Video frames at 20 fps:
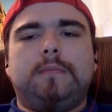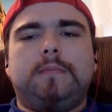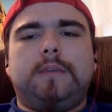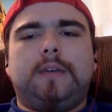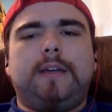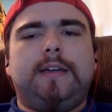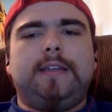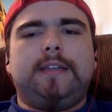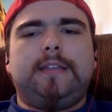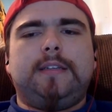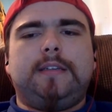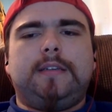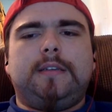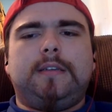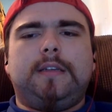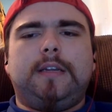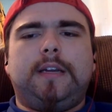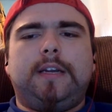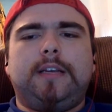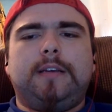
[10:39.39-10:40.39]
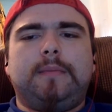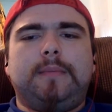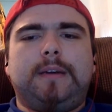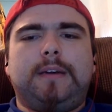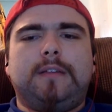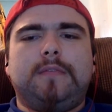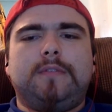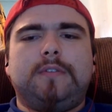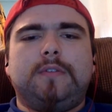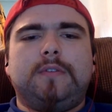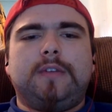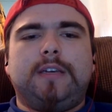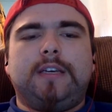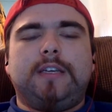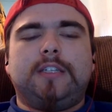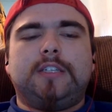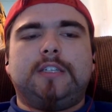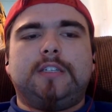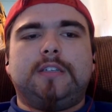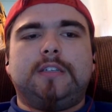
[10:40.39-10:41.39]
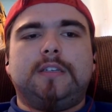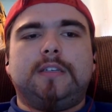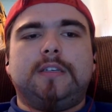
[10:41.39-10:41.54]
Any amount of donation